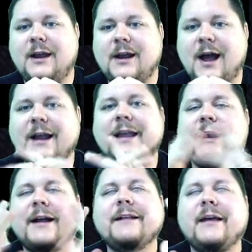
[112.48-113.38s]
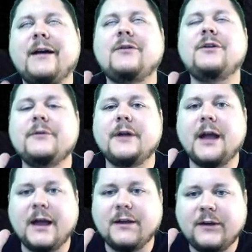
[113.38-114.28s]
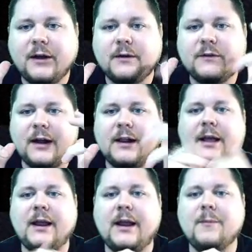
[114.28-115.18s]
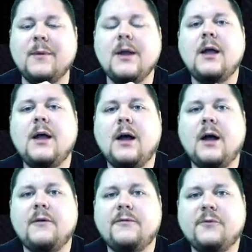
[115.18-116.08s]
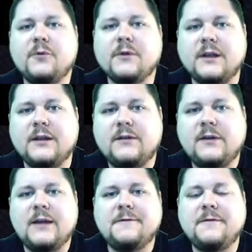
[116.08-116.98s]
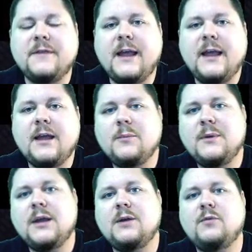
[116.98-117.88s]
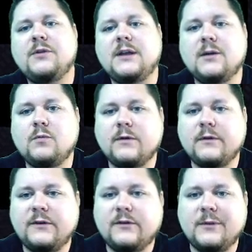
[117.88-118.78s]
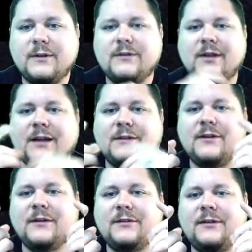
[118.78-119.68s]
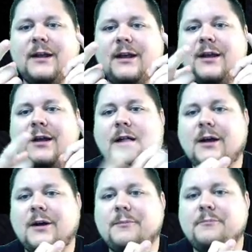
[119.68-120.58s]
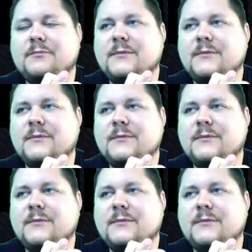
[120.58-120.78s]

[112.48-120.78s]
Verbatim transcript: and I cannot tell you guys how excited I am for this. If they come in with a Guild War system that's not just better